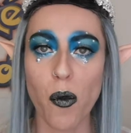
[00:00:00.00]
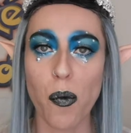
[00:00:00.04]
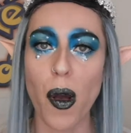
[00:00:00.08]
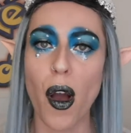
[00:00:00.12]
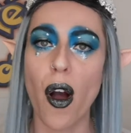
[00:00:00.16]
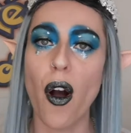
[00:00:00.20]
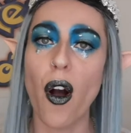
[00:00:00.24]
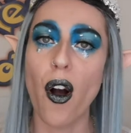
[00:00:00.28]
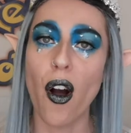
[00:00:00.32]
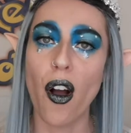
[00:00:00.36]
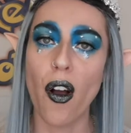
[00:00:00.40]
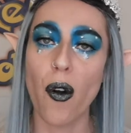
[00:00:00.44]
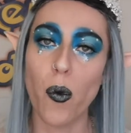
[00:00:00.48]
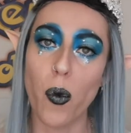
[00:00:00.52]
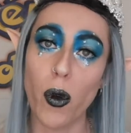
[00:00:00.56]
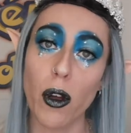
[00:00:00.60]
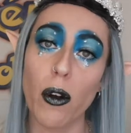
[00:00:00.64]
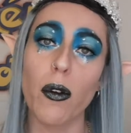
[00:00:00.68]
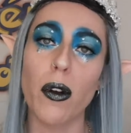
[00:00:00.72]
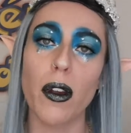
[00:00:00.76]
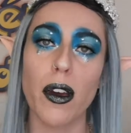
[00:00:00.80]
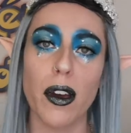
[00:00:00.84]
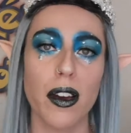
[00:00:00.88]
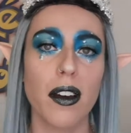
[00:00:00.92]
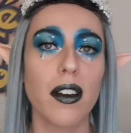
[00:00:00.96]
but
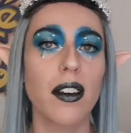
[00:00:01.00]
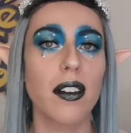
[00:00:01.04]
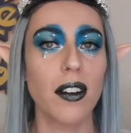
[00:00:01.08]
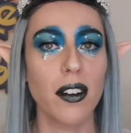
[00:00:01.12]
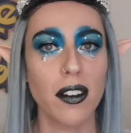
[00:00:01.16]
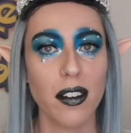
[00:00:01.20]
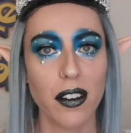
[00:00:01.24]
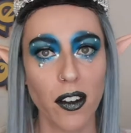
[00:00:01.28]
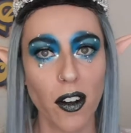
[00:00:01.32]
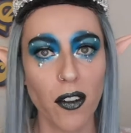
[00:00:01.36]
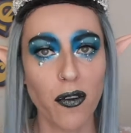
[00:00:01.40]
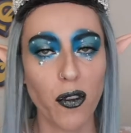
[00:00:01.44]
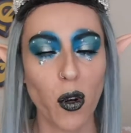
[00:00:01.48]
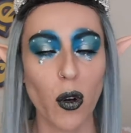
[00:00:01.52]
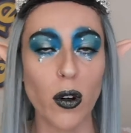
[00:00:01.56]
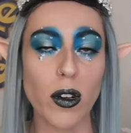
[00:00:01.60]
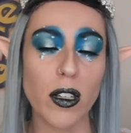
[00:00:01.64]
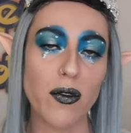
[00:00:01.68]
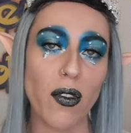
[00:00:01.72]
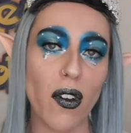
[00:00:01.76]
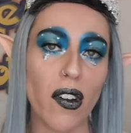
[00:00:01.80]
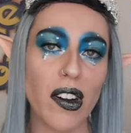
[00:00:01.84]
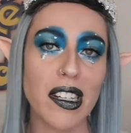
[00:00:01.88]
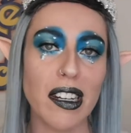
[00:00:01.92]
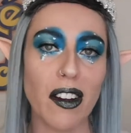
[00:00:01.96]
will look, of course,
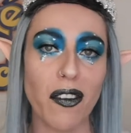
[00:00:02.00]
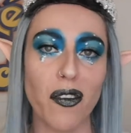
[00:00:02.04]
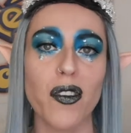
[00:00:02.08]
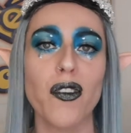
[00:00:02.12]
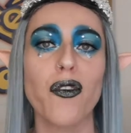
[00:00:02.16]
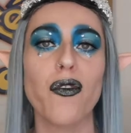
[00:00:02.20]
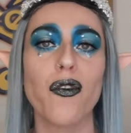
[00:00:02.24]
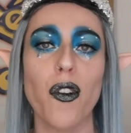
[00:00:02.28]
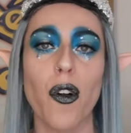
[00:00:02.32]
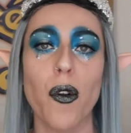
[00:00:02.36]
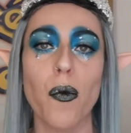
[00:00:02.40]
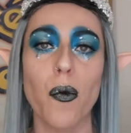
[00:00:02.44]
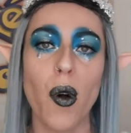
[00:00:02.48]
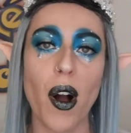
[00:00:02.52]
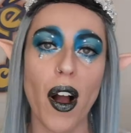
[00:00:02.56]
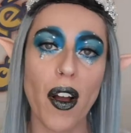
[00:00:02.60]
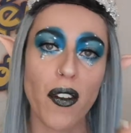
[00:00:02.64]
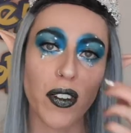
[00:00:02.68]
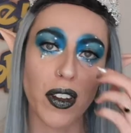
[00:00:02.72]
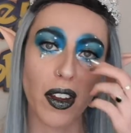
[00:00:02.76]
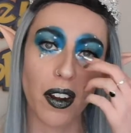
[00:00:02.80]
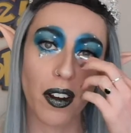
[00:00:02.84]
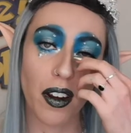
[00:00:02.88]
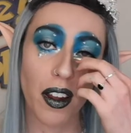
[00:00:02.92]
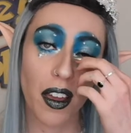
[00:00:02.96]
very different from what I've
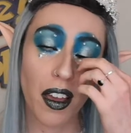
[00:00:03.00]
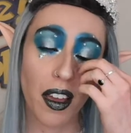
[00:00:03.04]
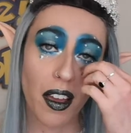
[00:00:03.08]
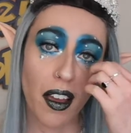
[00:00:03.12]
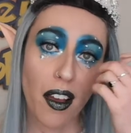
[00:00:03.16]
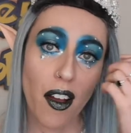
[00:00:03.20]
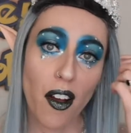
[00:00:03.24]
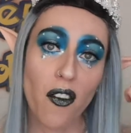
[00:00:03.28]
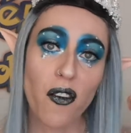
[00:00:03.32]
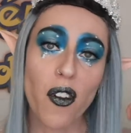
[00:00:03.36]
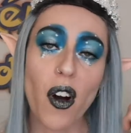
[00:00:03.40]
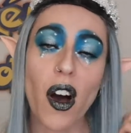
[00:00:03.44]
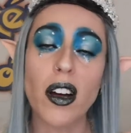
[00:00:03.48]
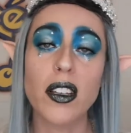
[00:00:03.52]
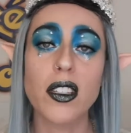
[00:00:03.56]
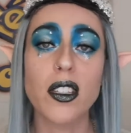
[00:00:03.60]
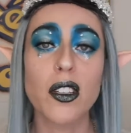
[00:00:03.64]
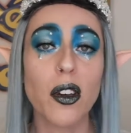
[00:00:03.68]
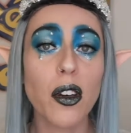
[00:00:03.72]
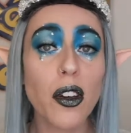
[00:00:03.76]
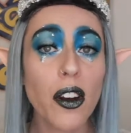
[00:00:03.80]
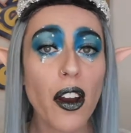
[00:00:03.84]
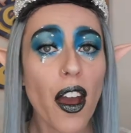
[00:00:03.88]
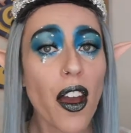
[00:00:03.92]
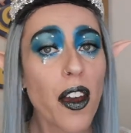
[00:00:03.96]
done for
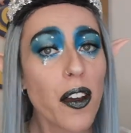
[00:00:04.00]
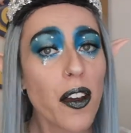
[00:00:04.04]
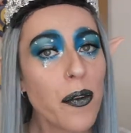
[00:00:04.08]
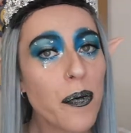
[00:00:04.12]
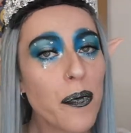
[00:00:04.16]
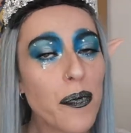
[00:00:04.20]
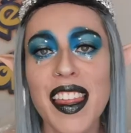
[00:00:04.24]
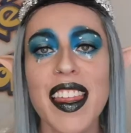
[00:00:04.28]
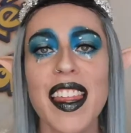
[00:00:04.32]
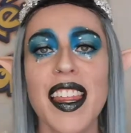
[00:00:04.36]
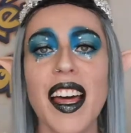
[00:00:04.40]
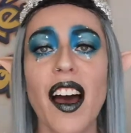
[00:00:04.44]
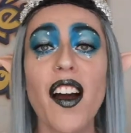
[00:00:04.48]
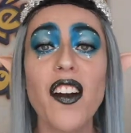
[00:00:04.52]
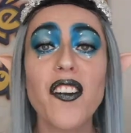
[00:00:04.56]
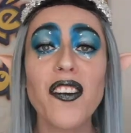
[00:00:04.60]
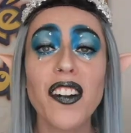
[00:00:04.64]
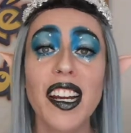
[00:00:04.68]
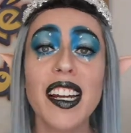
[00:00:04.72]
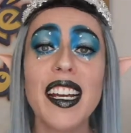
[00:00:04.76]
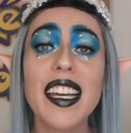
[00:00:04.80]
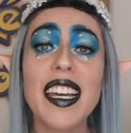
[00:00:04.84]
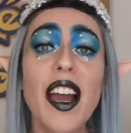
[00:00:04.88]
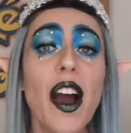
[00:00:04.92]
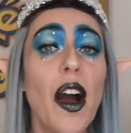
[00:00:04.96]
Articuno. I
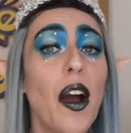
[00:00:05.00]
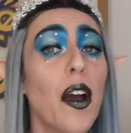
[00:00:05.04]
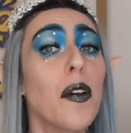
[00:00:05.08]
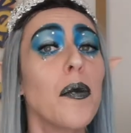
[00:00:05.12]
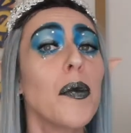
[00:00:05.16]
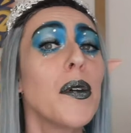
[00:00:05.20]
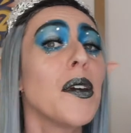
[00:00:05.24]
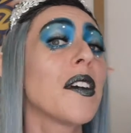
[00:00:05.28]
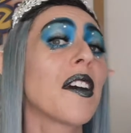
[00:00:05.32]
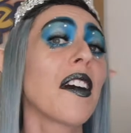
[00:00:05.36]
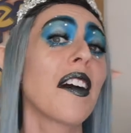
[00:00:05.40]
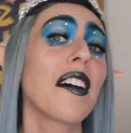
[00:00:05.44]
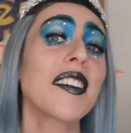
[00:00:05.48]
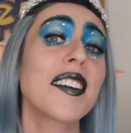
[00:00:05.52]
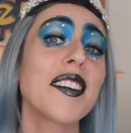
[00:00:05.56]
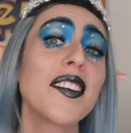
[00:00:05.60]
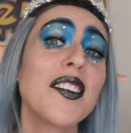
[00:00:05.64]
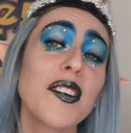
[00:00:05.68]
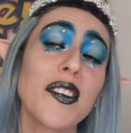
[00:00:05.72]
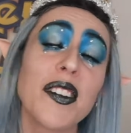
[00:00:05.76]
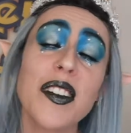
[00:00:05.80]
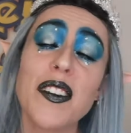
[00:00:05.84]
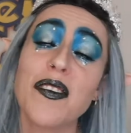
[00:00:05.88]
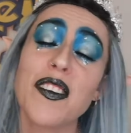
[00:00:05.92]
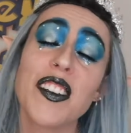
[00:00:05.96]
really hope you guys
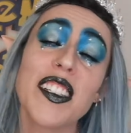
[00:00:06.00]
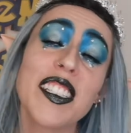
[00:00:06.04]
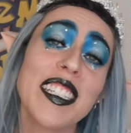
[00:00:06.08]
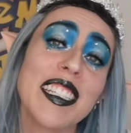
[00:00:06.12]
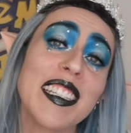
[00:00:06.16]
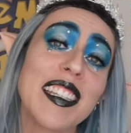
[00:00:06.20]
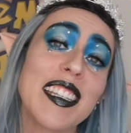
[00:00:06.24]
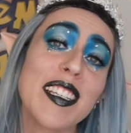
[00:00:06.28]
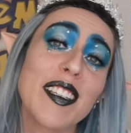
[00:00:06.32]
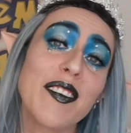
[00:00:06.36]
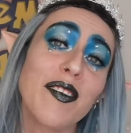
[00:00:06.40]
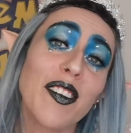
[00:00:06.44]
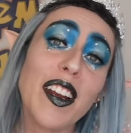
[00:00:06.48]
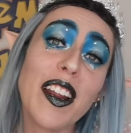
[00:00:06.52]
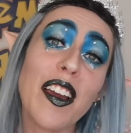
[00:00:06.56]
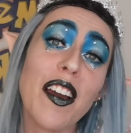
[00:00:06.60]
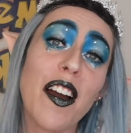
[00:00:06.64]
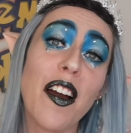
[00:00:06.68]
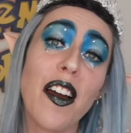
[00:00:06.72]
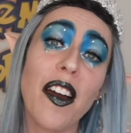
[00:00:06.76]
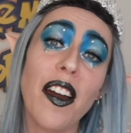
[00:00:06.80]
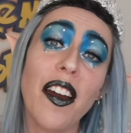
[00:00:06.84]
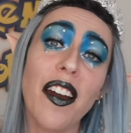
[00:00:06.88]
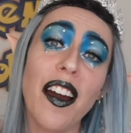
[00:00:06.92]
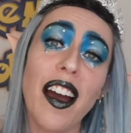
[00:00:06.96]
enjoyed watching this
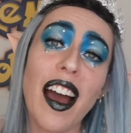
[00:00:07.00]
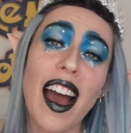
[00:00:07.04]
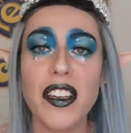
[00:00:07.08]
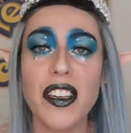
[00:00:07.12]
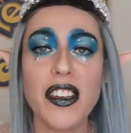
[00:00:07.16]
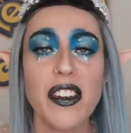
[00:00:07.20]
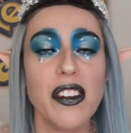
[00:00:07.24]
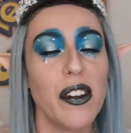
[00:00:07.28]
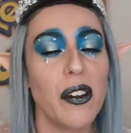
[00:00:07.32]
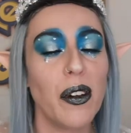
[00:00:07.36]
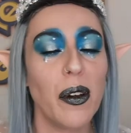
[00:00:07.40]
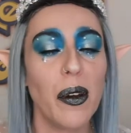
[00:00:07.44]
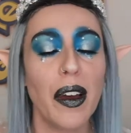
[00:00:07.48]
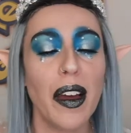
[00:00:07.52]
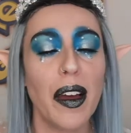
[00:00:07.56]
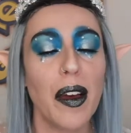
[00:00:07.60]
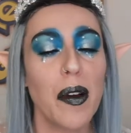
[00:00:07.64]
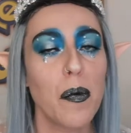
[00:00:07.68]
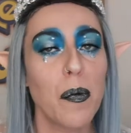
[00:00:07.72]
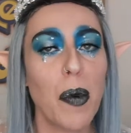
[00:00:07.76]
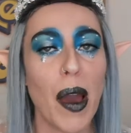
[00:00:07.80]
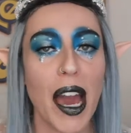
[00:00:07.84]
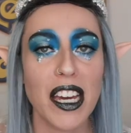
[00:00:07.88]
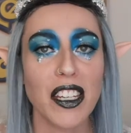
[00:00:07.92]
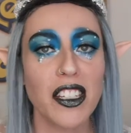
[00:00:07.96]
video. You
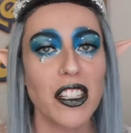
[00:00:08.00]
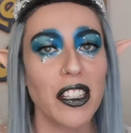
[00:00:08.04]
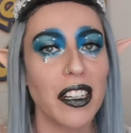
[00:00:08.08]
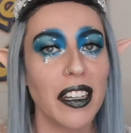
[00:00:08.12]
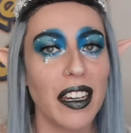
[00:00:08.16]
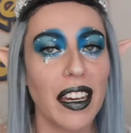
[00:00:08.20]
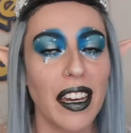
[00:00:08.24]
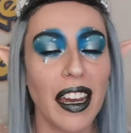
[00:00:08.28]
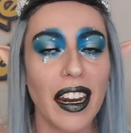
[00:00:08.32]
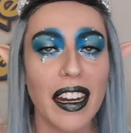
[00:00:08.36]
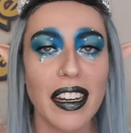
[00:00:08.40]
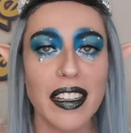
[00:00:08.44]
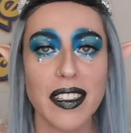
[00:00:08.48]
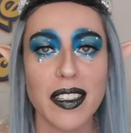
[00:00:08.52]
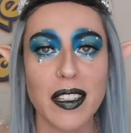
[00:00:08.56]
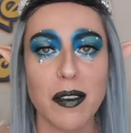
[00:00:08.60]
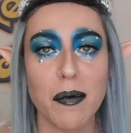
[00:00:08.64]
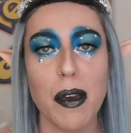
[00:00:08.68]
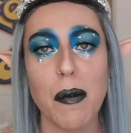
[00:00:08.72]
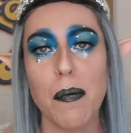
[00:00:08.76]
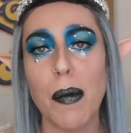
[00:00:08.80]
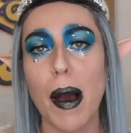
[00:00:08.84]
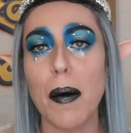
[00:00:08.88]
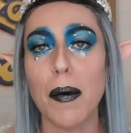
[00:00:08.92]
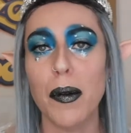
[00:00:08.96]
patiently listened to
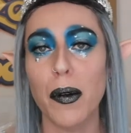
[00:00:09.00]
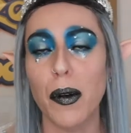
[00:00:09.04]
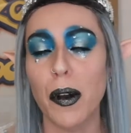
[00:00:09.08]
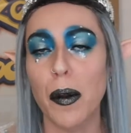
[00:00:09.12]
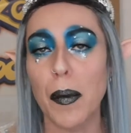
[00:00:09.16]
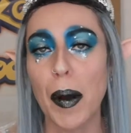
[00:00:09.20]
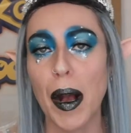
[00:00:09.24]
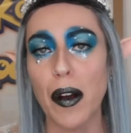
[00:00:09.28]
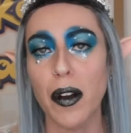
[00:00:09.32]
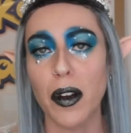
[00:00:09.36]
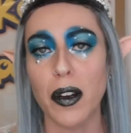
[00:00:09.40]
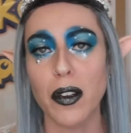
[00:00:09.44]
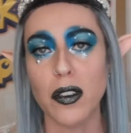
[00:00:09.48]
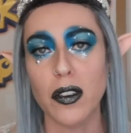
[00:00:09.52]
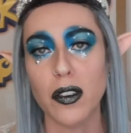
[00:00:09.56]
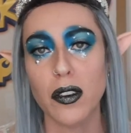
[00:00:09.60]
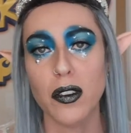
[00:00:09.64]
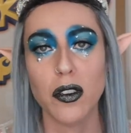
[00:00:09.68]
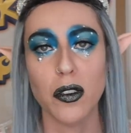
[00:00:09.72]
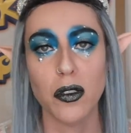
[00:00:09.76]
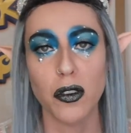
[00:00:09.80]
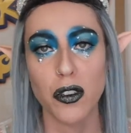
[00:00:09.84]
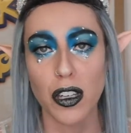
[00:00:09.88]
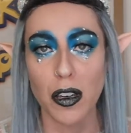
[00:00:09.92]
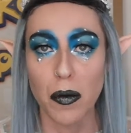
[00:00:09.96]
me babble on about Ghost of
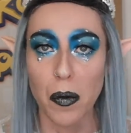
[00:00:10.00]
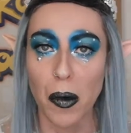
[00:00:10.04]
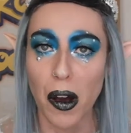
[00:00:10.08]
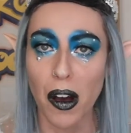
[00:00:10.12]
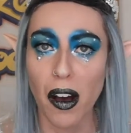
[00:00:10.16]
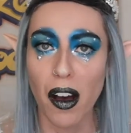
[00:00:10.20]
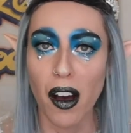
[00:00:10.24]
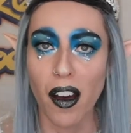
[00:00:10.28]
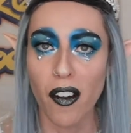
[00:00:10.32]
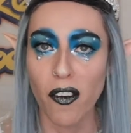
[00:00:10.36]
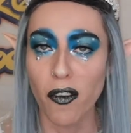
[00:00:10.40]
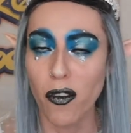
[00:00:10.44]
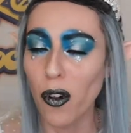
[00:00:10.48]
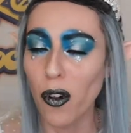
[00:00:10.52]
Tsushima and